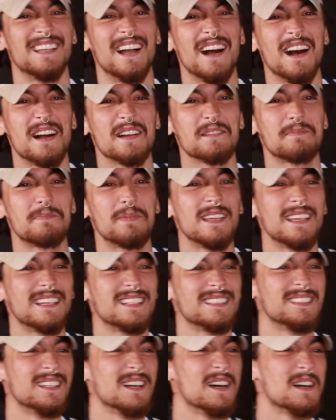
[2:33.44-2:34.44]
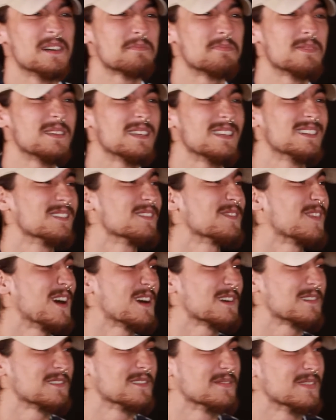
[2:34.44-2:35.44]
Young P is Young P. You don't
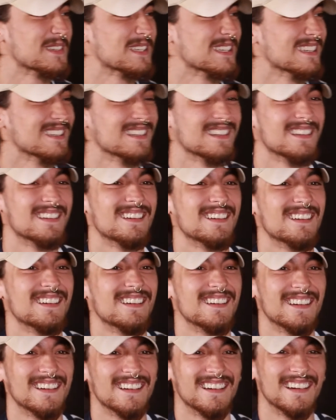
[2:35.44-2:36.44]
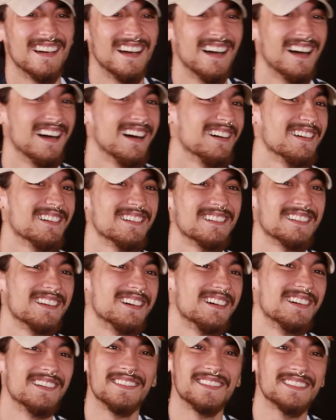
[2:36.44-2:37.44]
fuck with me. I don't
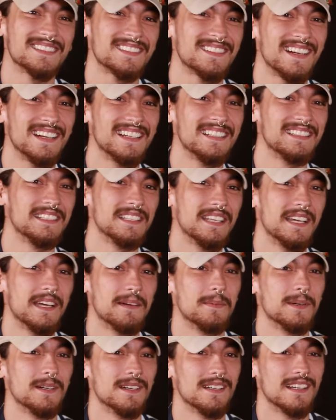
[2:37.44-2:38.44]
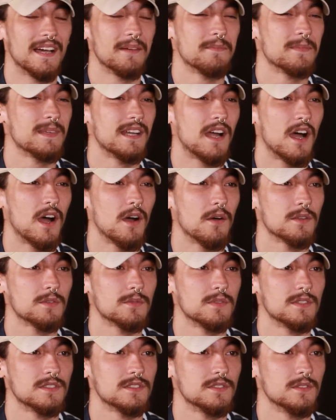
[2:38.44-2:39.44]
know. It was crazy, But, I mean, I always
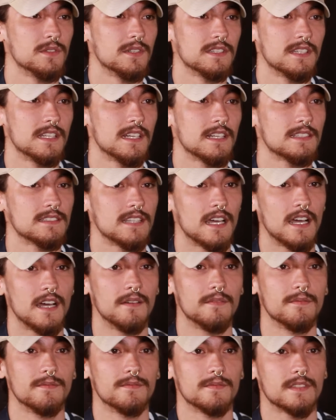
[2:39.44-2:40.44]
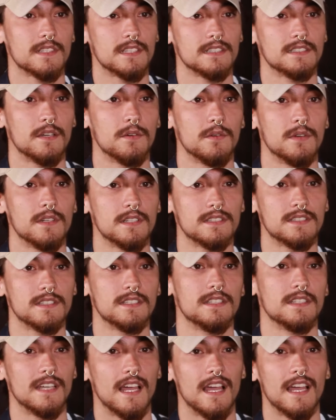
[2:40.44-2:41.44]
wanted to do it. Then I stopped because I wanted
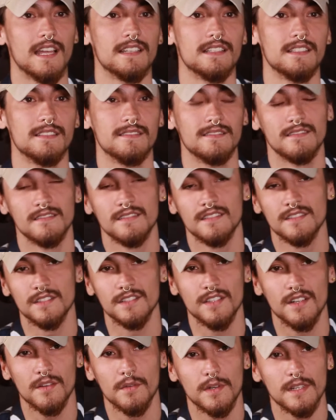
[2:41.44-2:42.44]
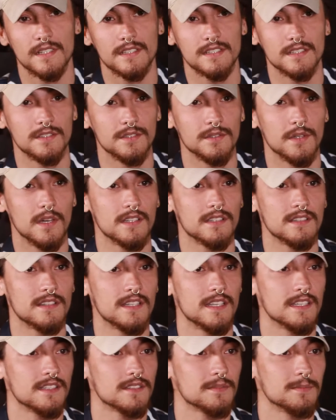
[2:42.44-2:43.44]
to do other
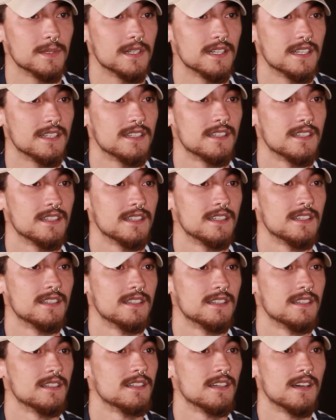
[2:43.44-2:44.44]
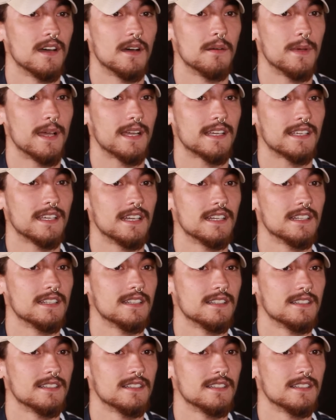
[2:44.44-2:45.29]
things. But I'm back at it.